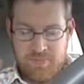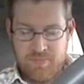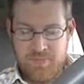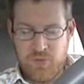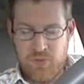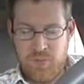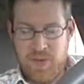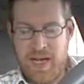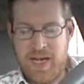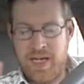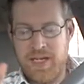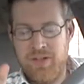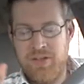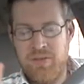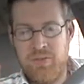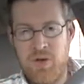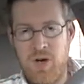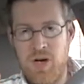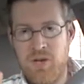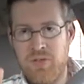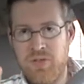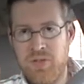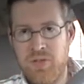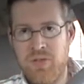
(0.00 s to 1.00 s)
we're back in the
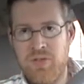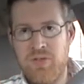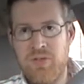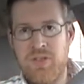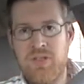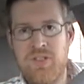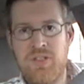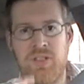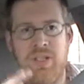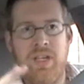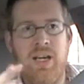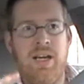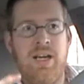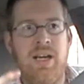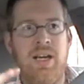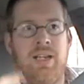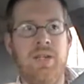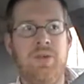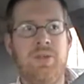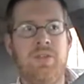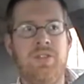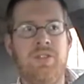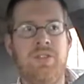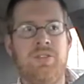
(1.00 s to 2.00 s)
Marvel universe, and I, I,
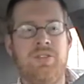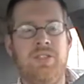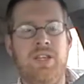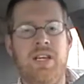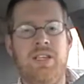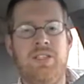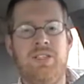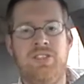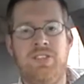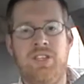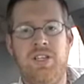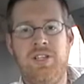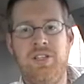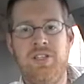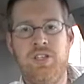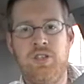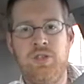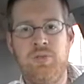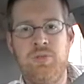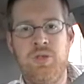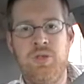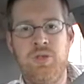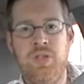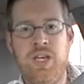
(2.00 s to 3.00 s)
know this is a
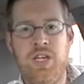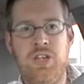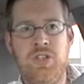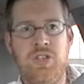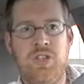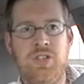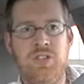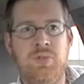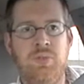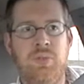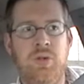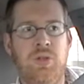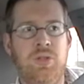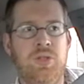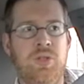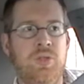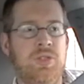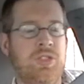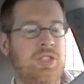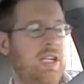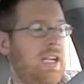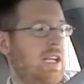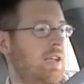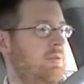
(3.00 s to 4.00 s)
cellular mutation as opposed to a
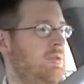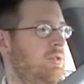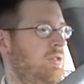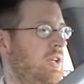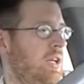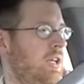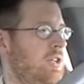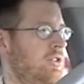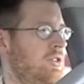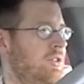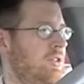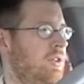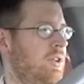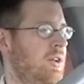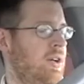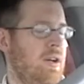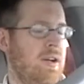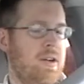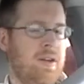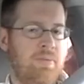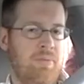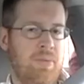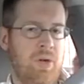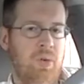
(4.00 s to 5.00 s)
genetic mutation,
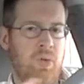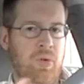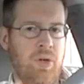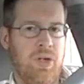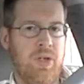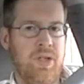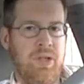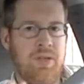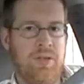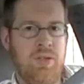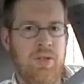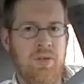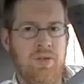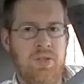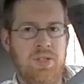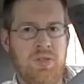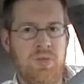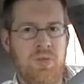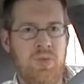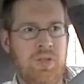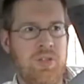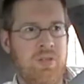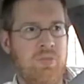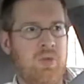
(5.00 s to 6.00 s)
but we're gonna, you know,
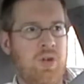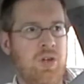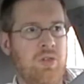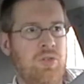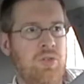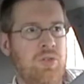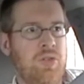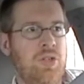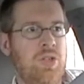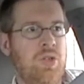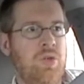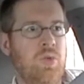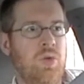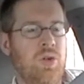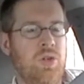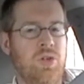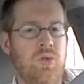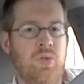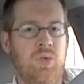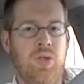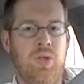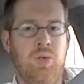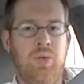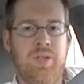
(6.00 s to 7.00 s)
since we're in the Marvel U, we're
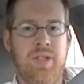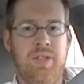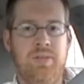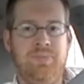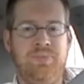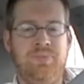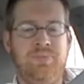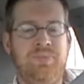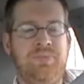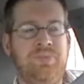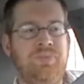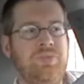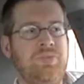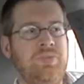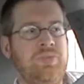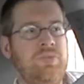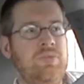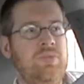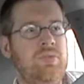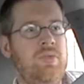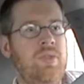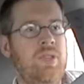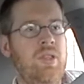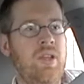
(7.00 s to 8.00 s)
gonna roll with it.
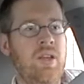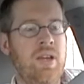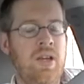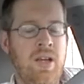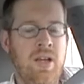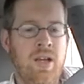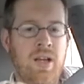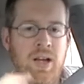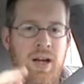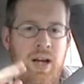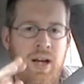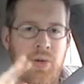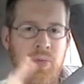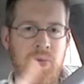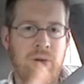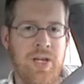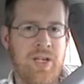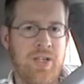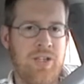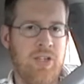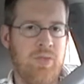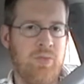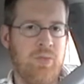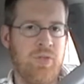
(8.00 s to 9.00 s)
I
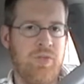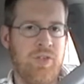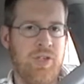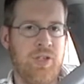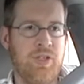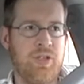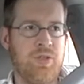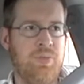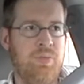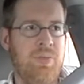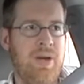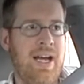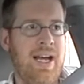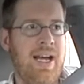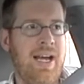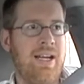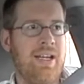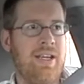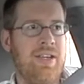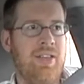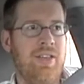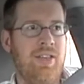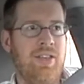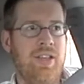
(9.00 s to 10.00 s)
read a number of years
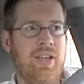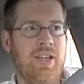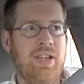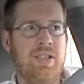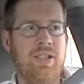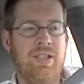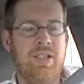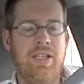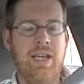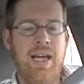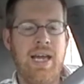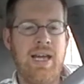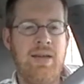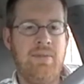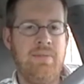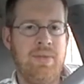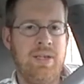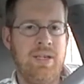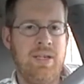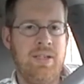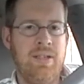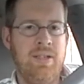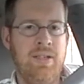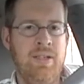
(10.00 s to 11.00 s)
back that gay
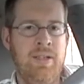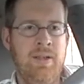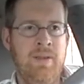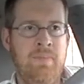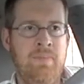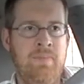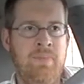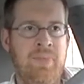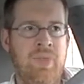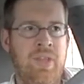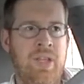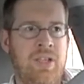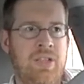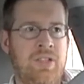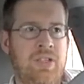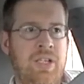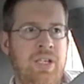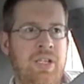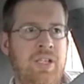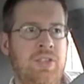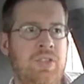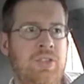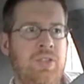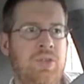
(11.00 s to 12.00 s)
men
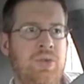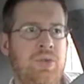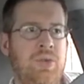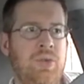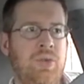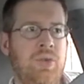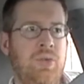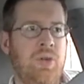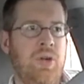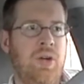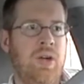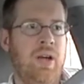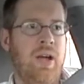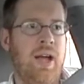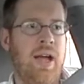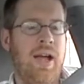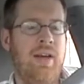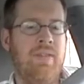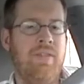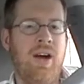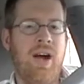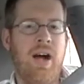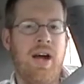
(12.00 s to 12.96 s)
tend to uh, have